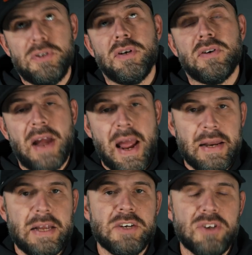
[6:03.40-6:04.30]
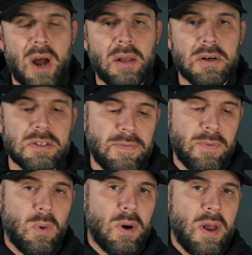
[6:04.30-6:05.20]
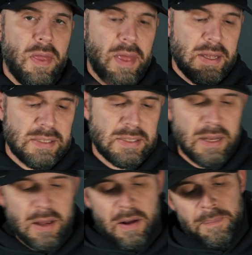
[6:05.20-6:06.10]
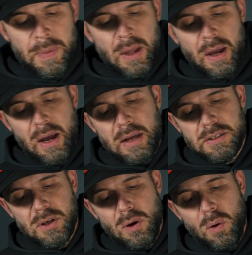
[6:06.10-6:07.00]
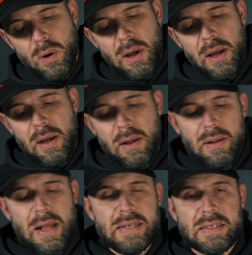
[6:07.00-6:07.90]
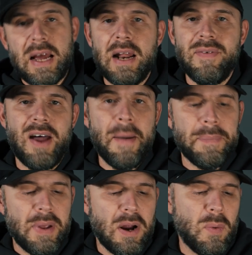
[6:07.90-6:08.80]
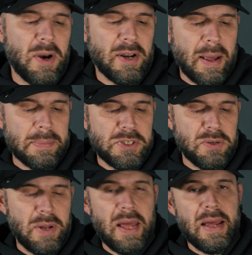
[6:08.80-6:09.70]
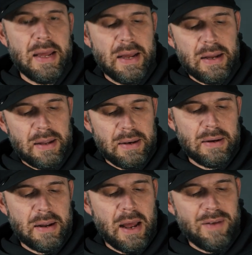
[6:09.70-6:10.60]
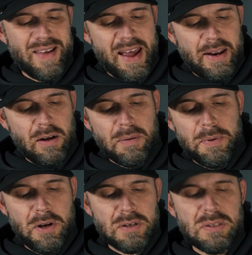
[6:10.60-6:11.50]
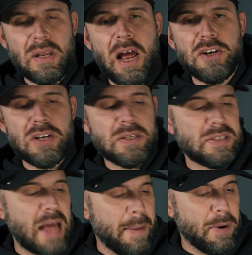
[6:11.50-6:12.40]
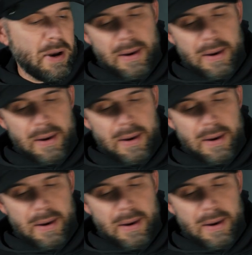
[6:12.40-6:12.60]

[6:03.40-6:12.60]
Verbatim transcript: 280-ish dollars for this. Uh, so that's kind of up there when it comes to a kind of handheld computer slash cyber